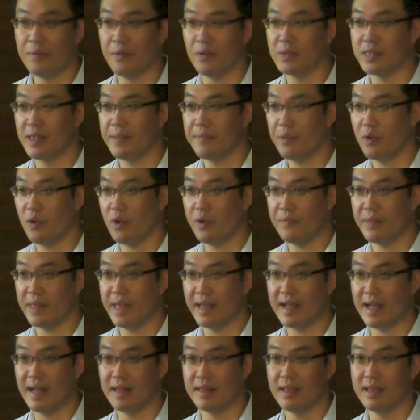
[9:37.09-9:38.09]
For example, if
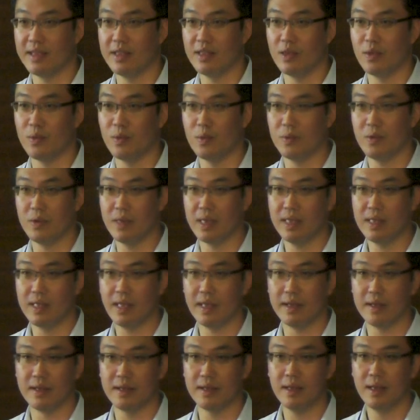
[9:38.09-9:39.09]
they continue
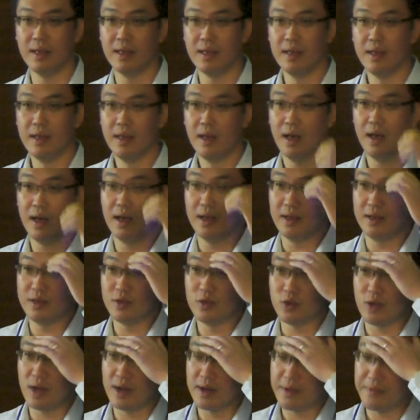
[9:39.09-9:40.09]
eating
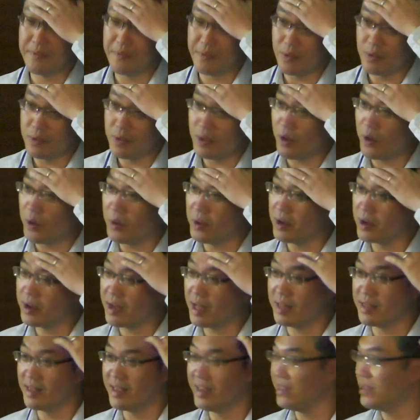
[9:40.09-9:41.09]
junk food or
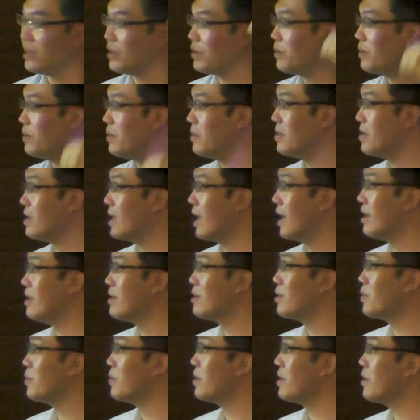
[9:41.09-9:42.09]
continue
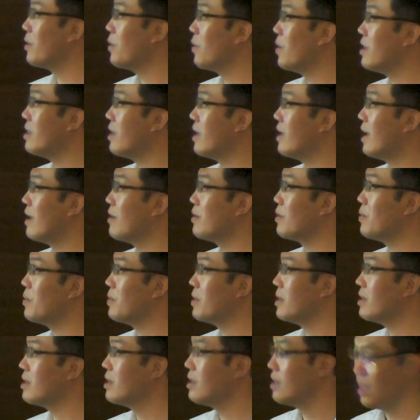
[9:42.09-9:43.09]
doing what they are
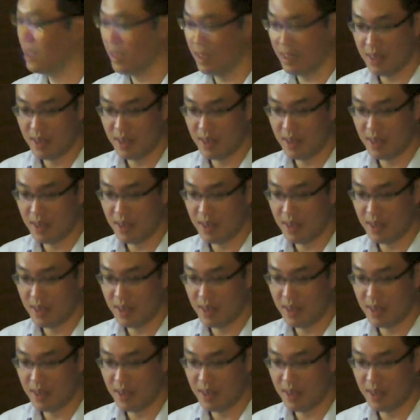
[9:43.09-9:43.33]
doing.